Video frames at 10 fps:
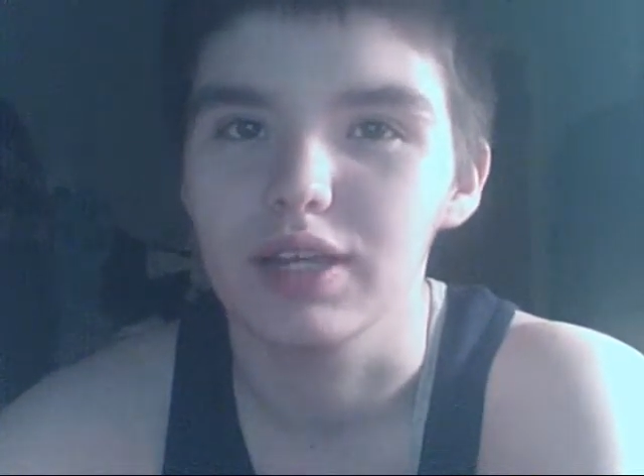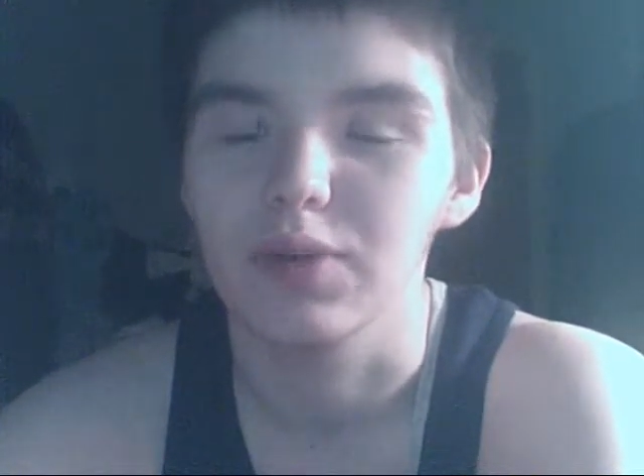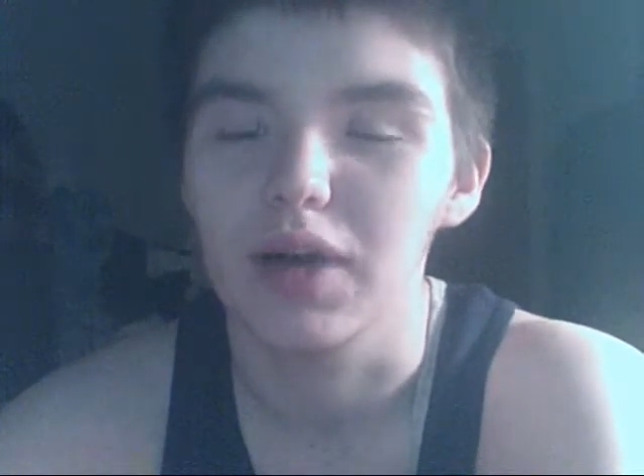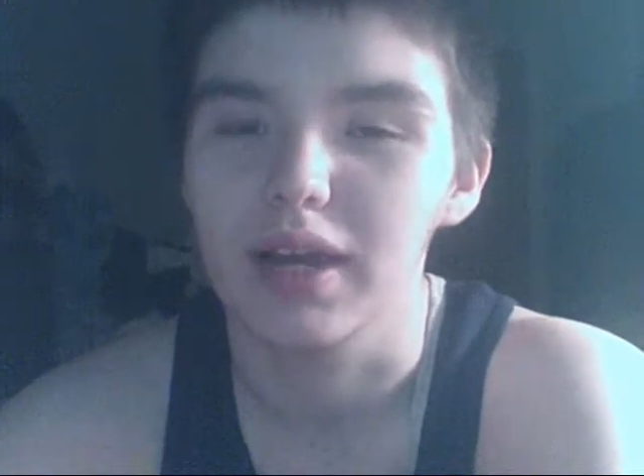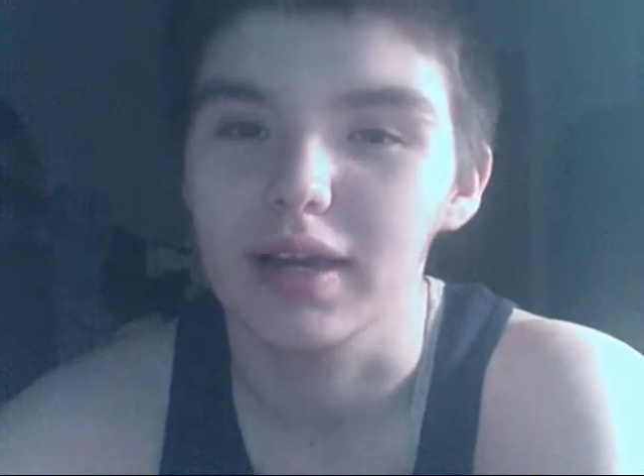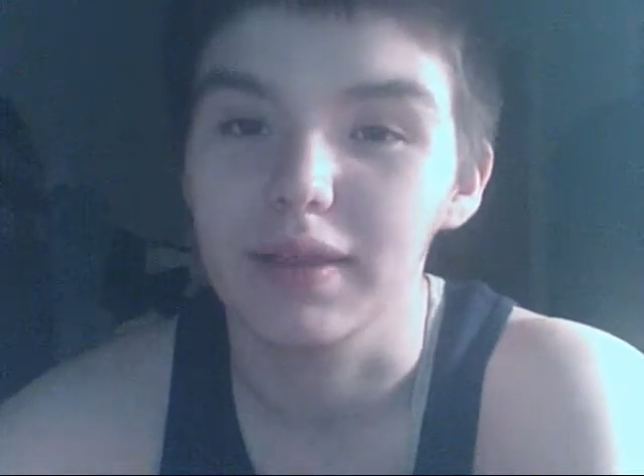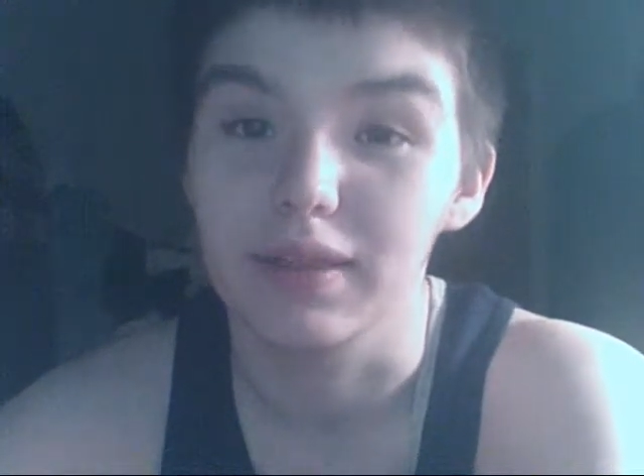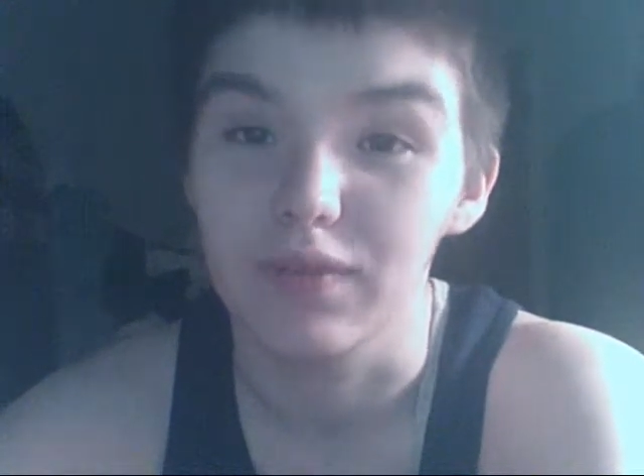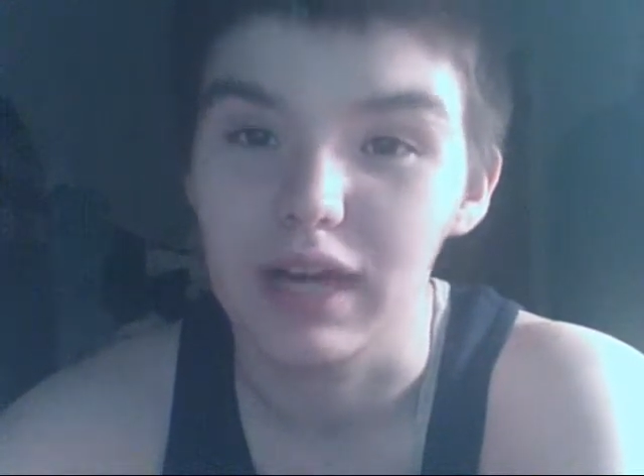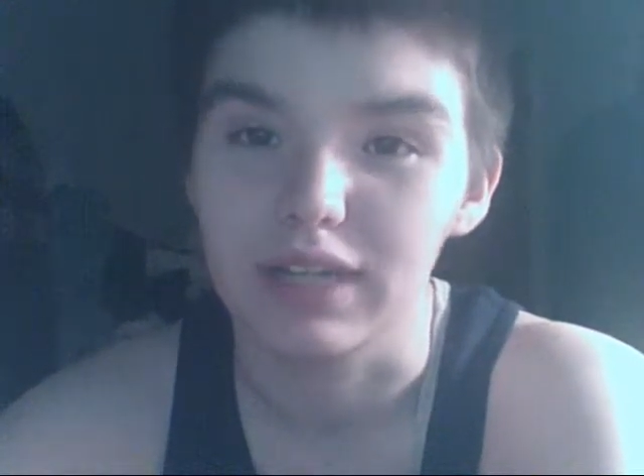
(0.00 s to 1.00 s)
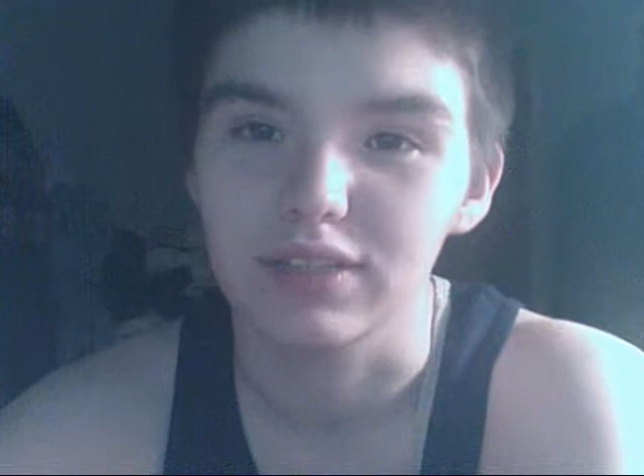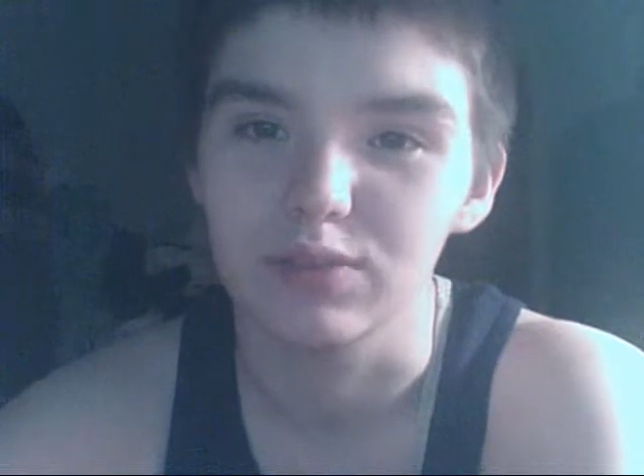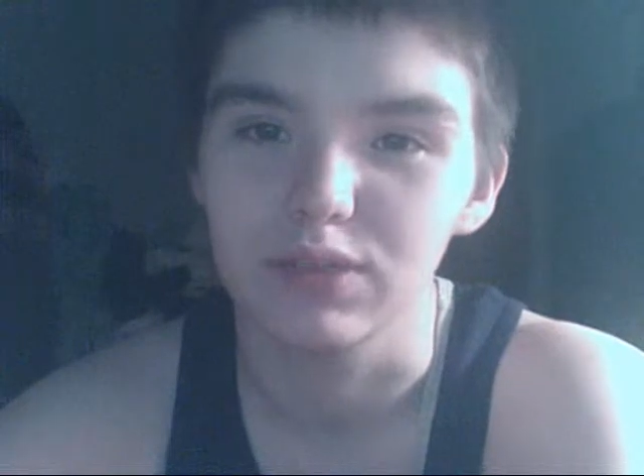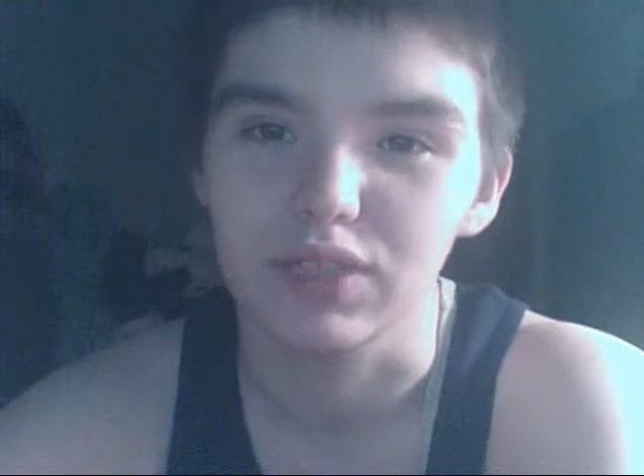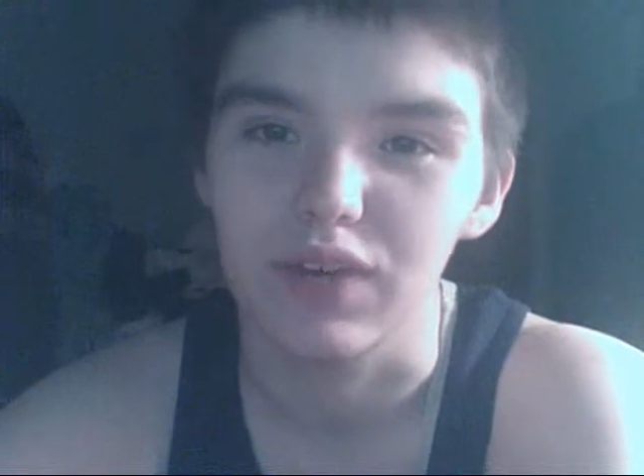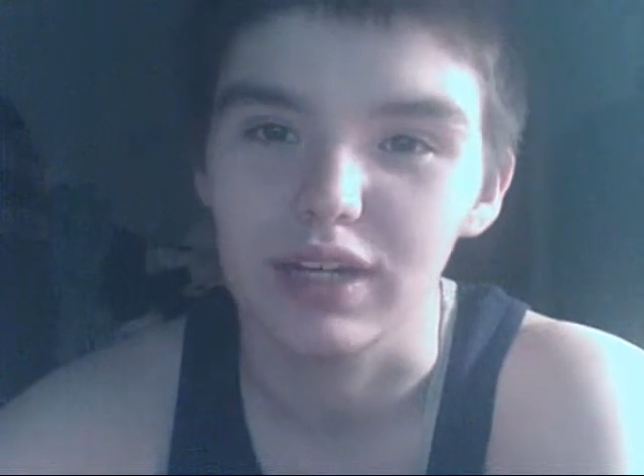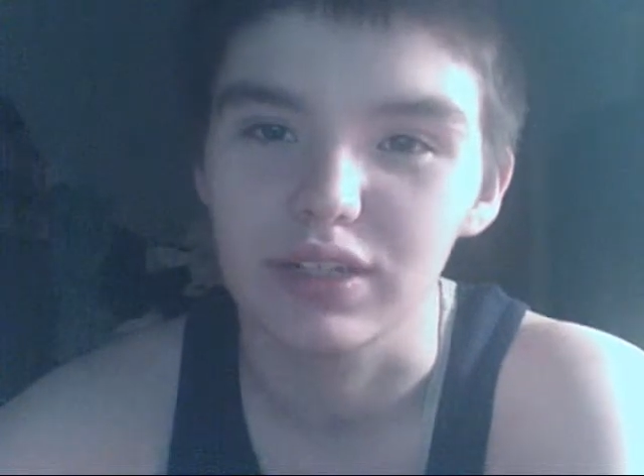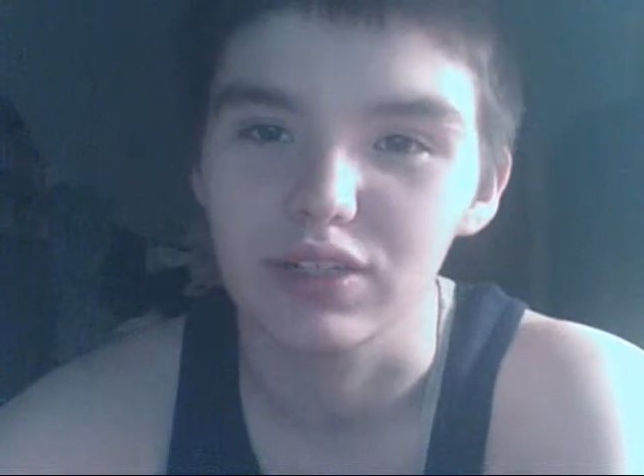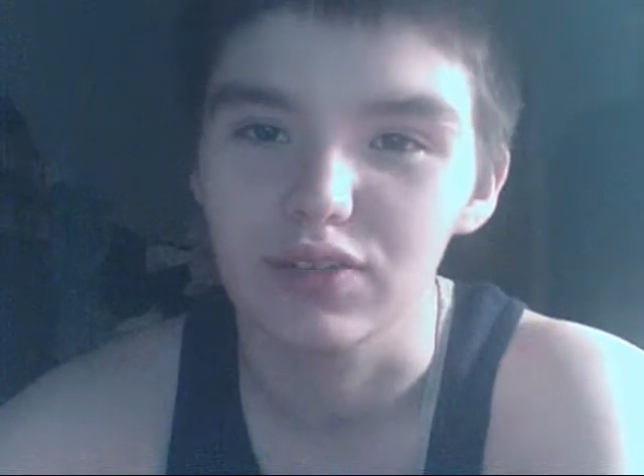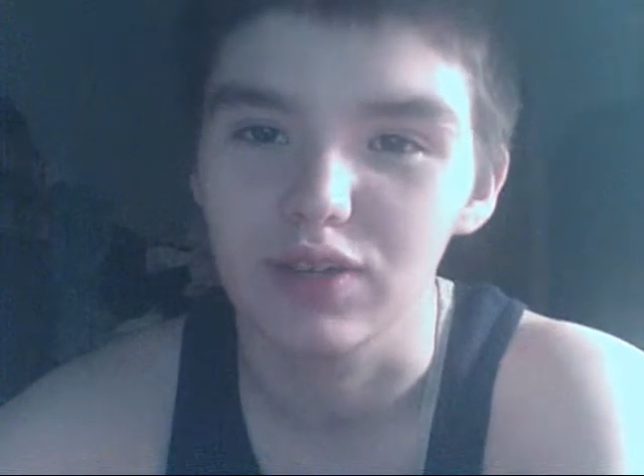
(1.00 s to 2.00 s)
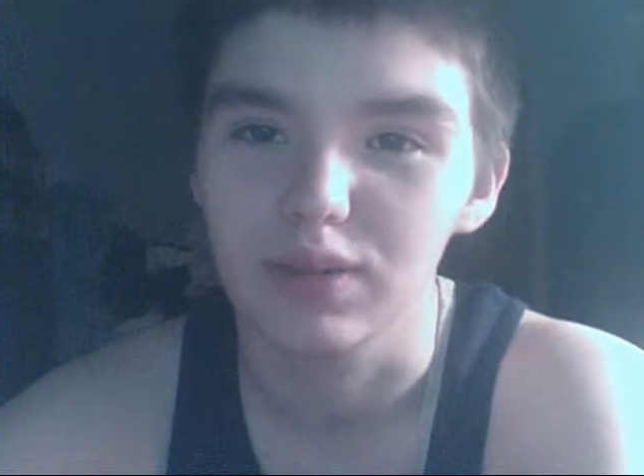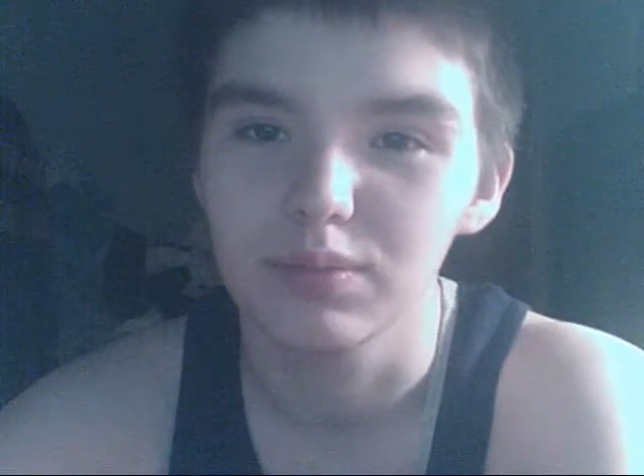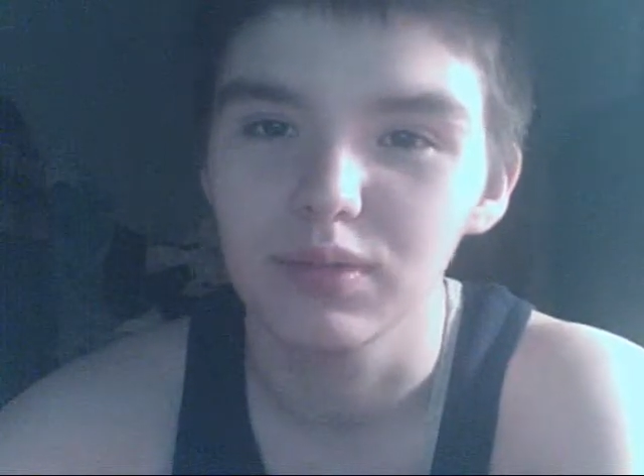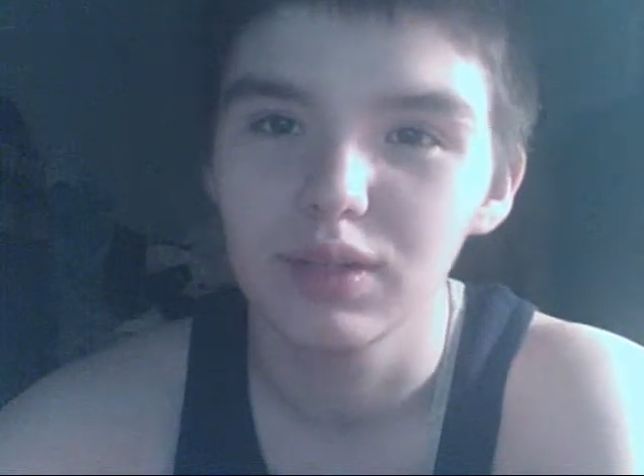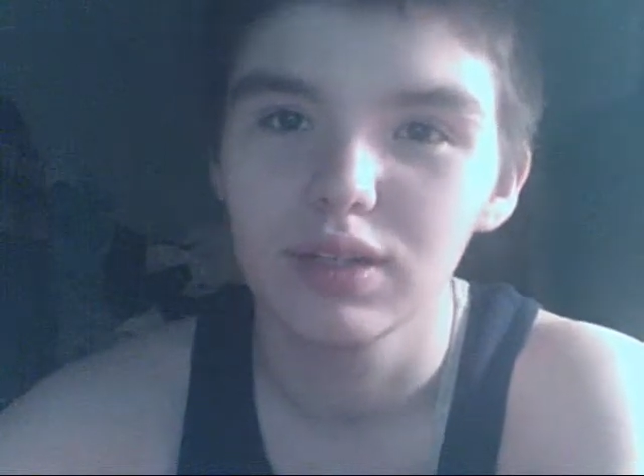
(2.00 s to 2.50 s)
That's where I got the facts and risk factors from.